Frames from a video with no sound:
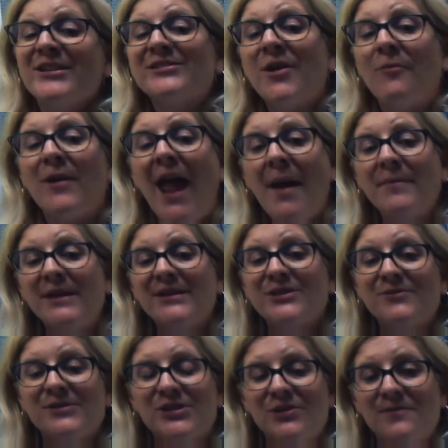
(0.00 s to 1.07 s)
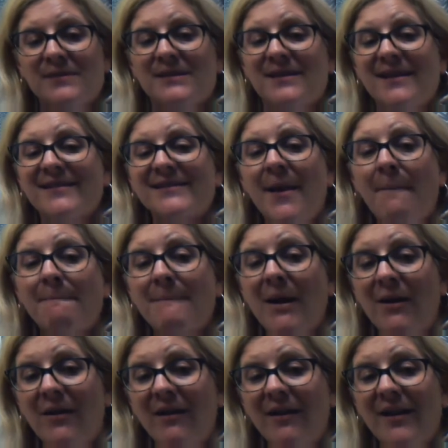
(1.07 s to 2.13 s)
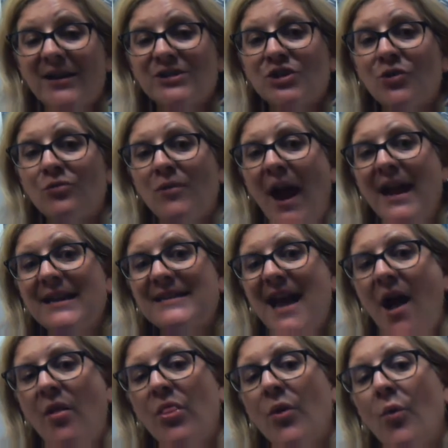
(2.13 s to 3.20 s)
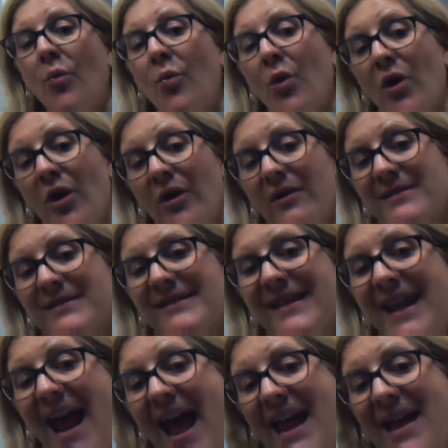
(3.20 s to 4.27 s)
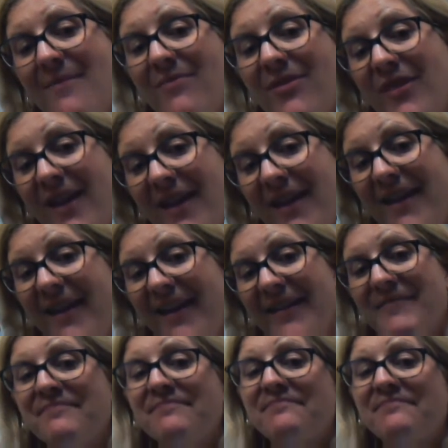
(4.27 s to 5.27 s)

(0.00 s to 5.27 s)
So what I'm going to do is use this marker to write down the words that I am thinking.